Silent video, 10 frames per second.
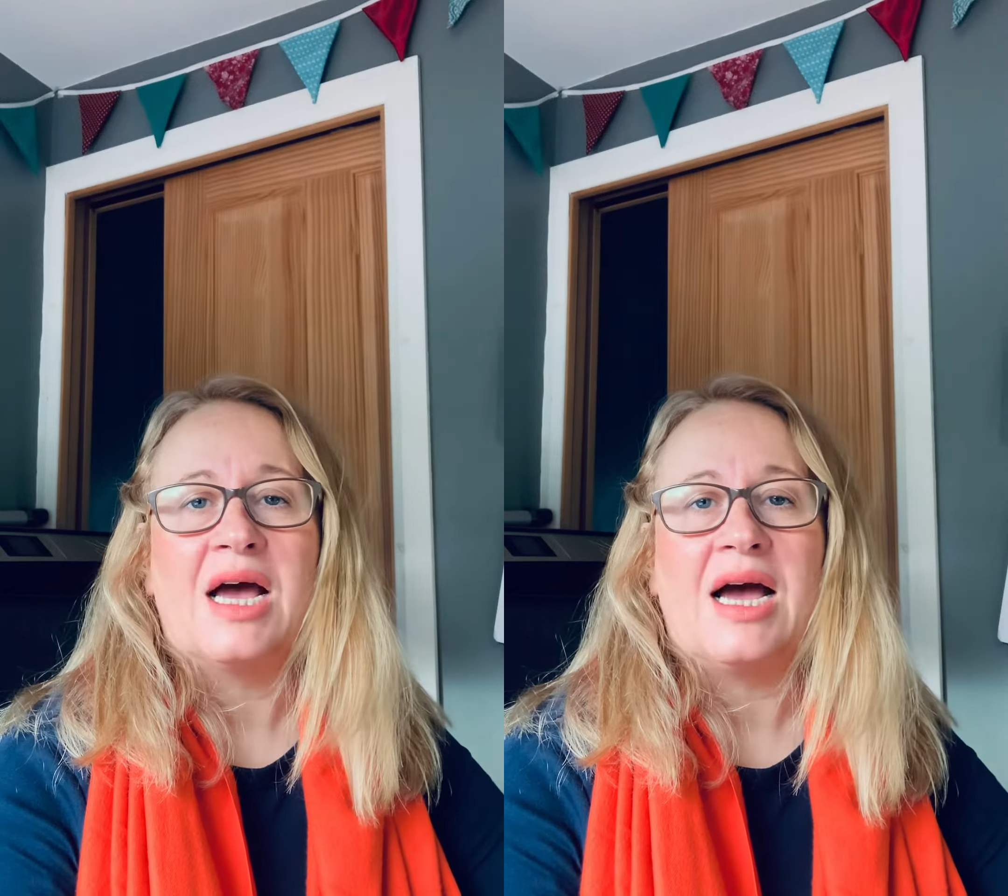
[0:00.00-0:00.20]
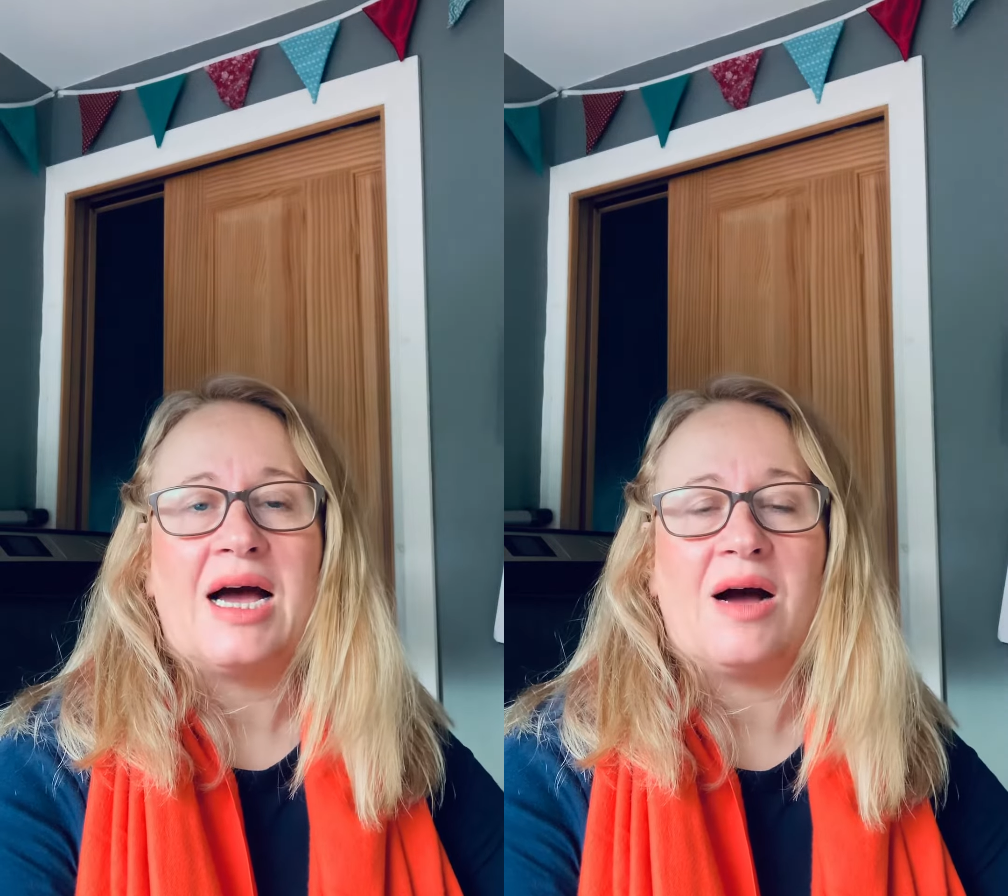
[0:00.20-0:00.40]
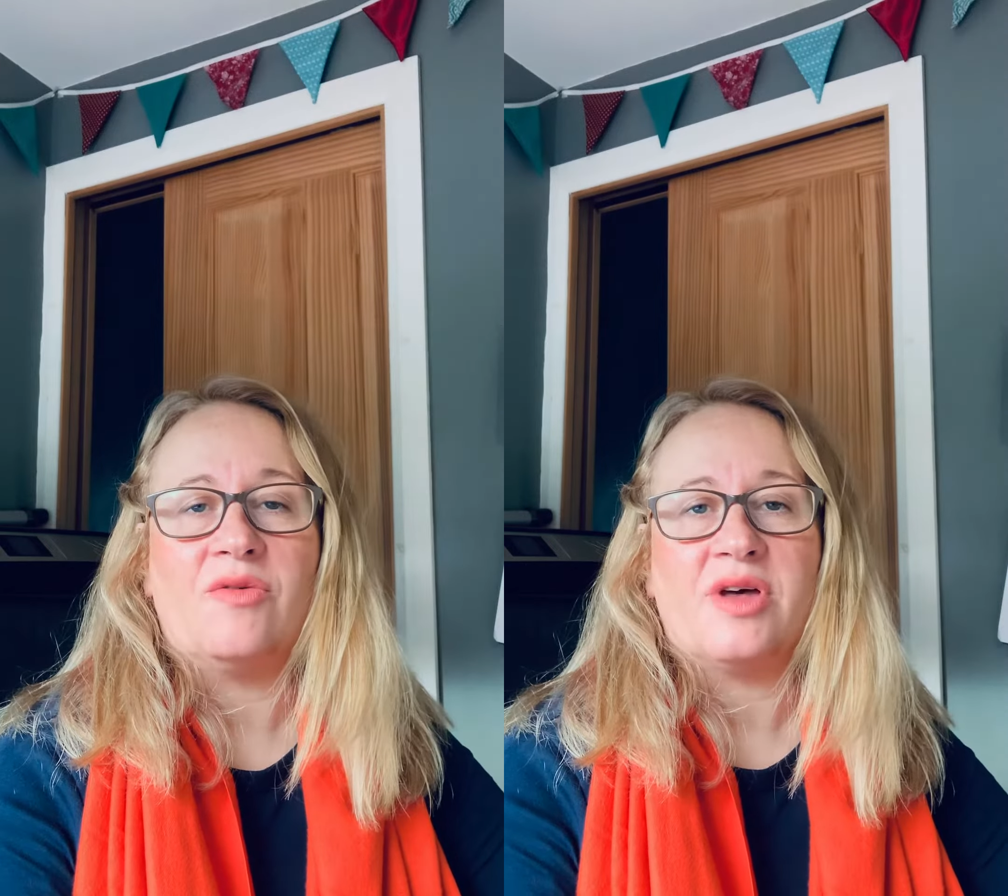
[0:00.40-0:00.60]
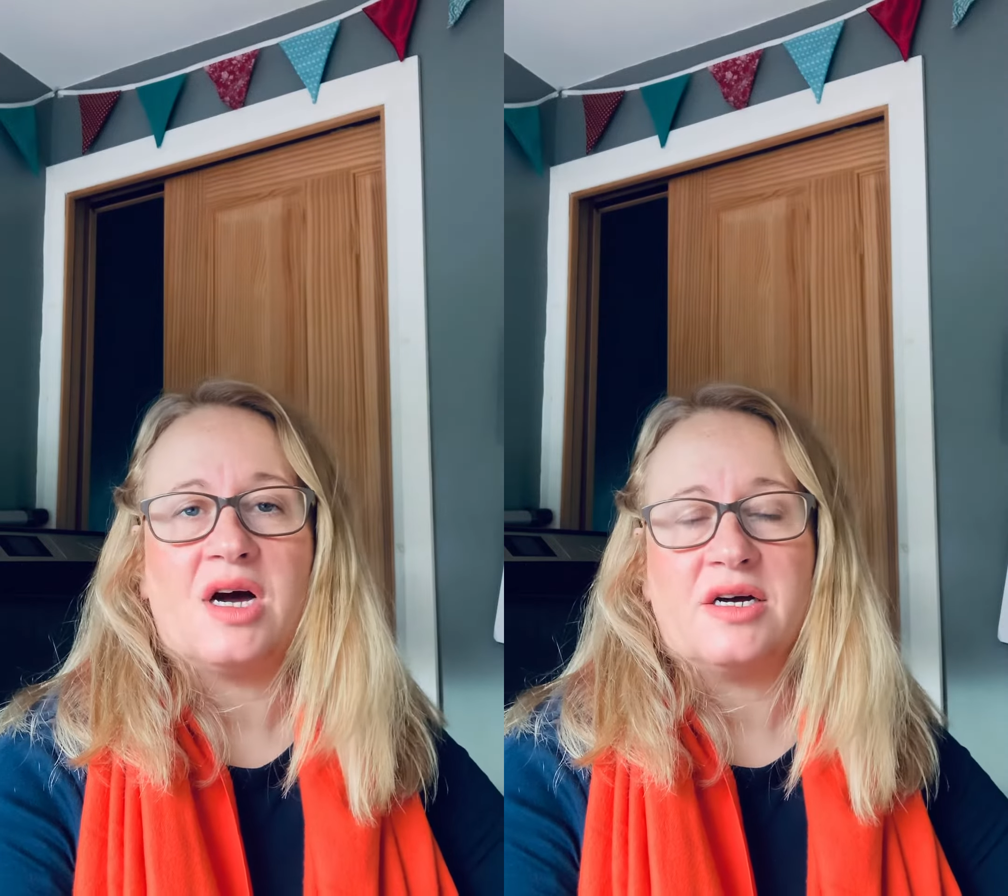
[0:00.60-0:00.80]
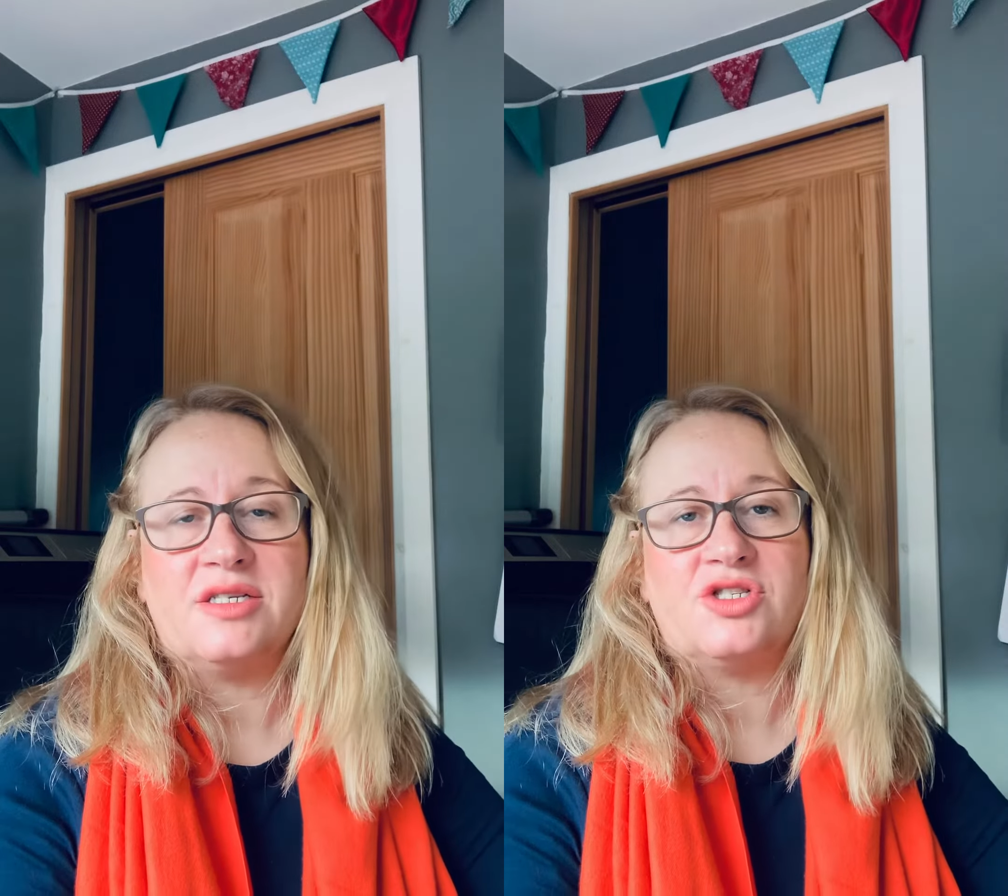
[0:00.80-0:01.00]
how the
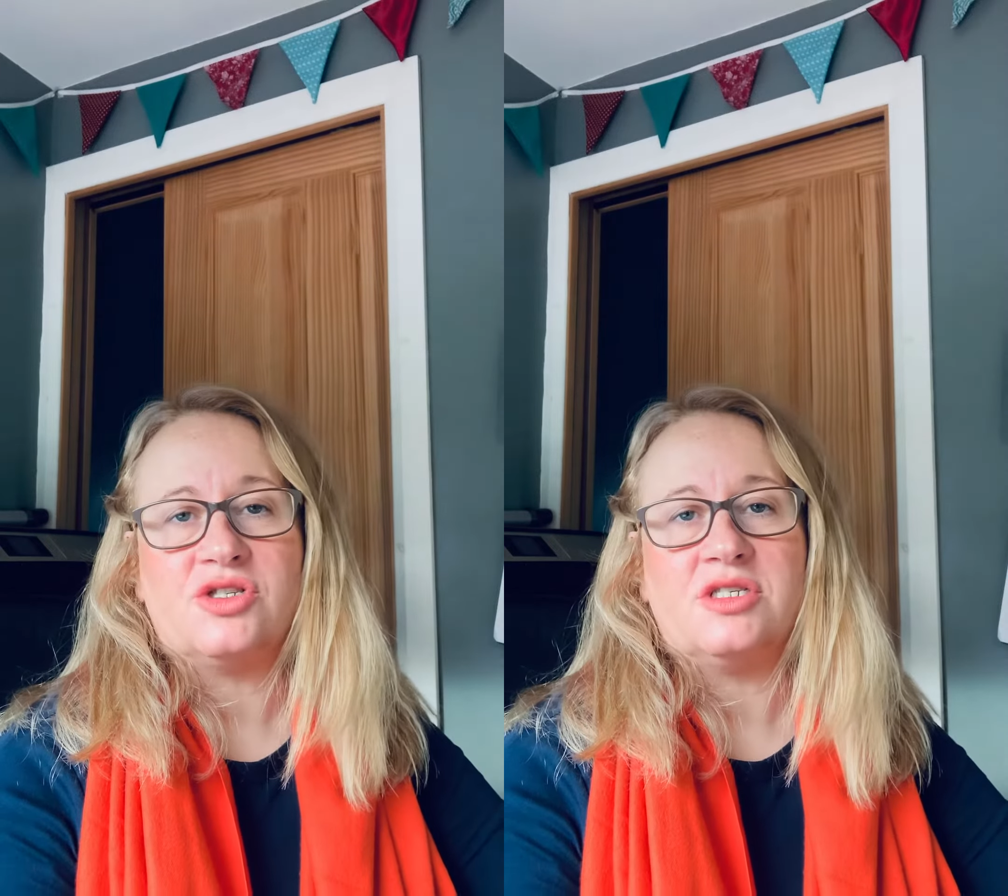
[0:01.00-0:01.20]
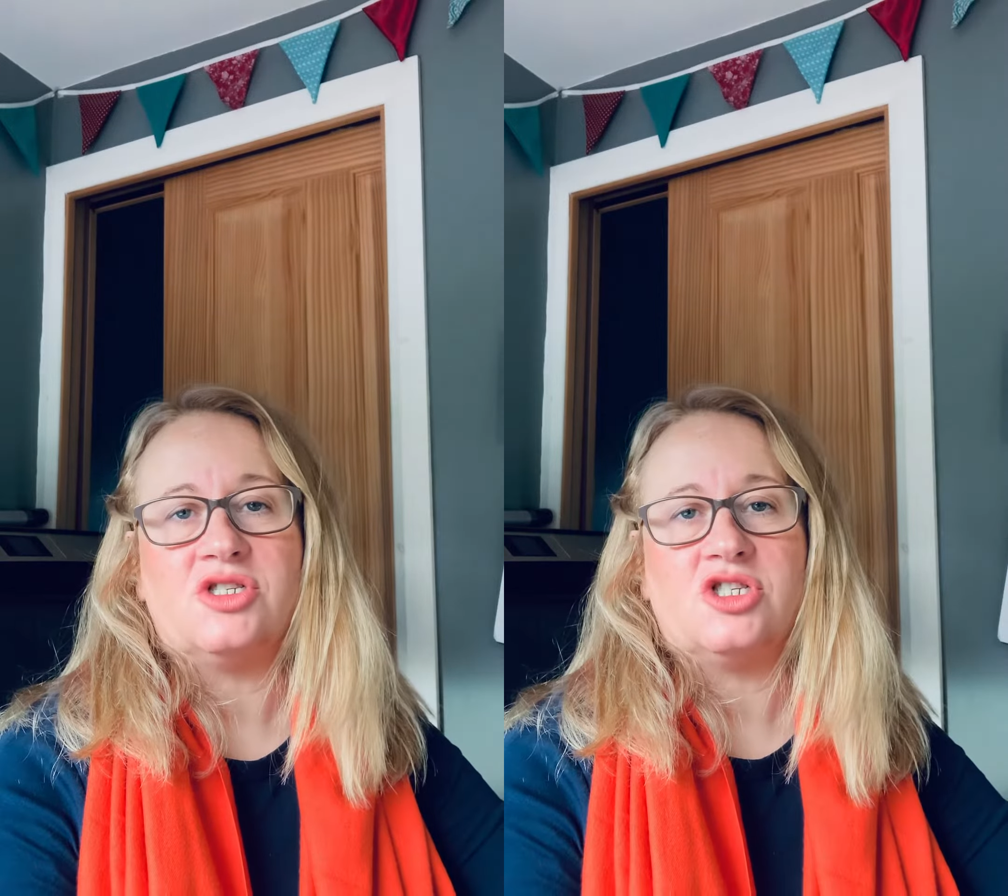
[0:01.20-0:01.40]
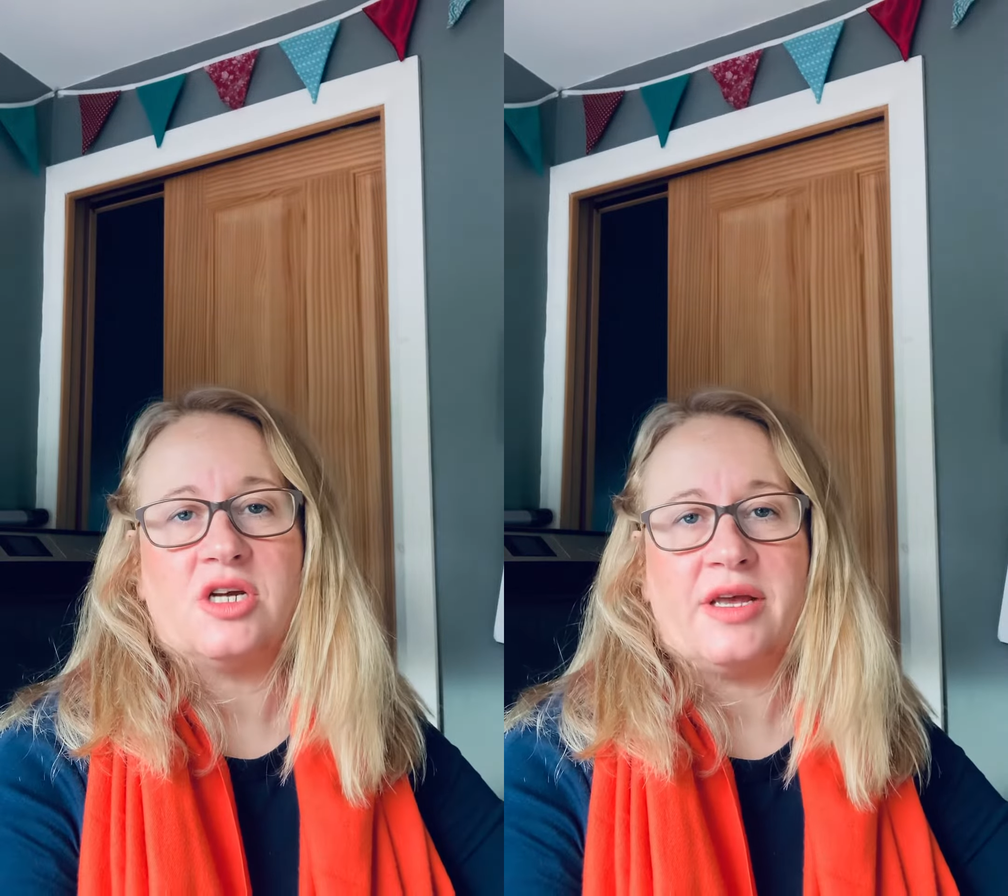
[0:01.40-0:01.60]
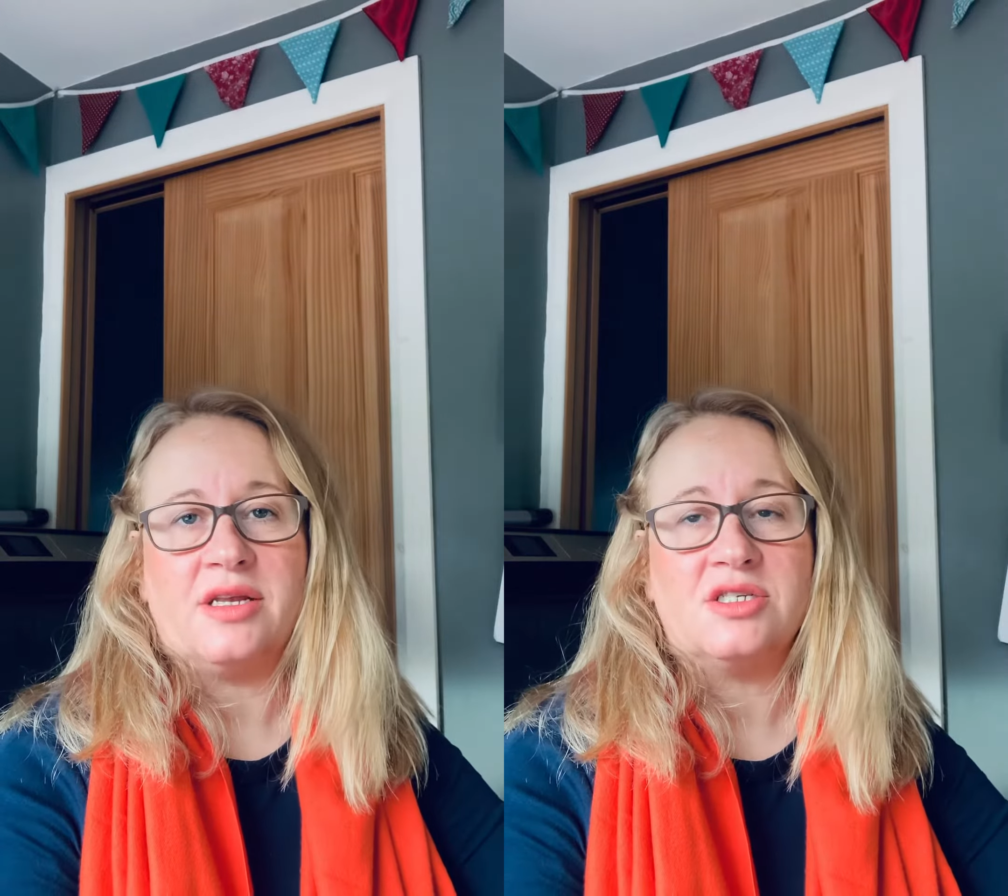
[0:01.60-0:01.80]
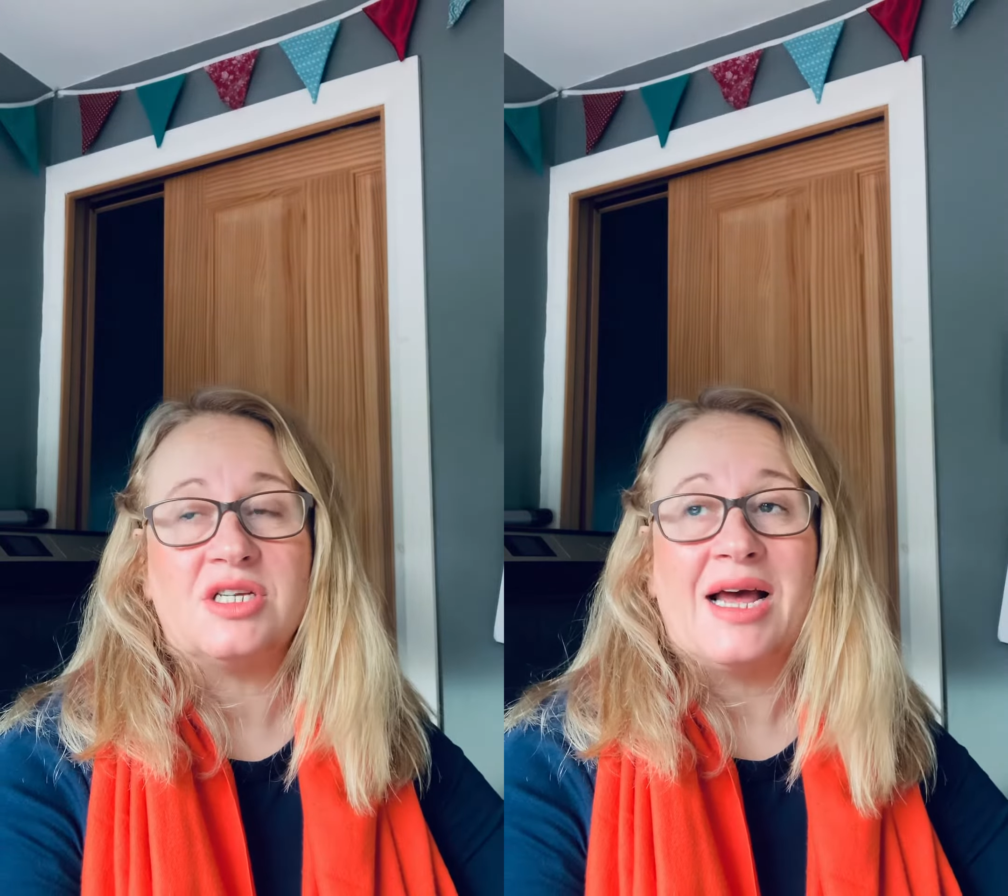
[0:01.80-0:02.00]
high street's
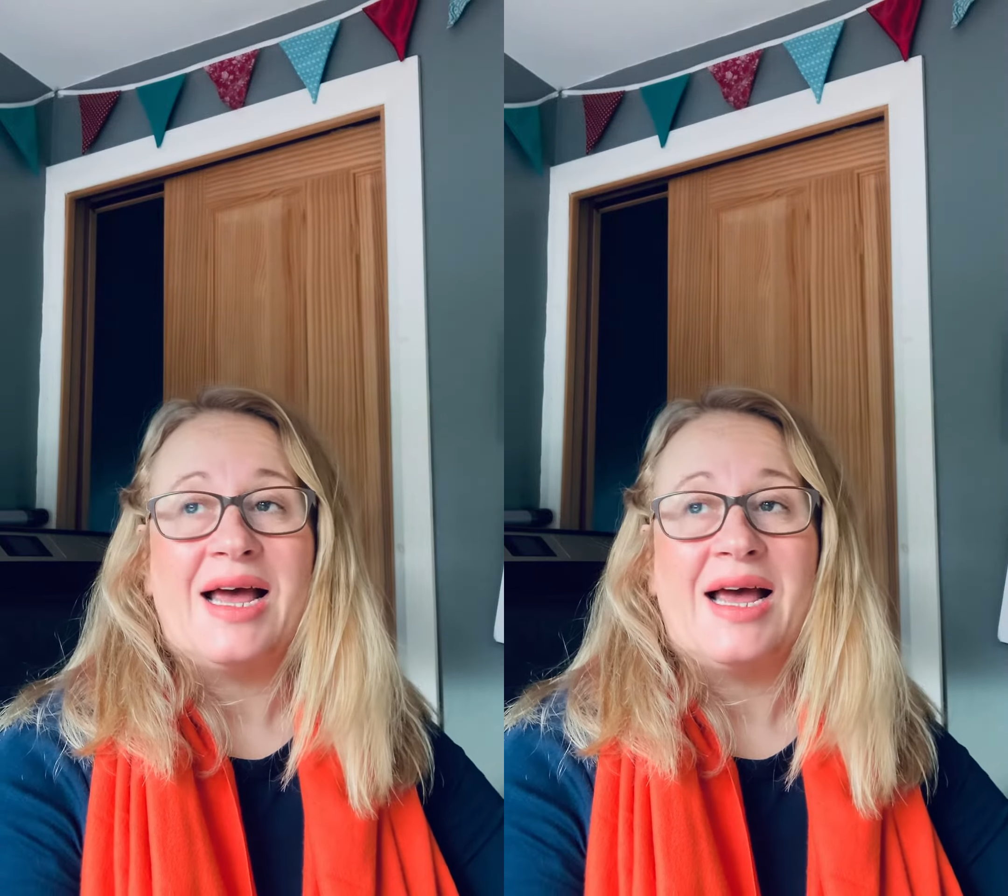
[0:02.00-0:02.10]
changed.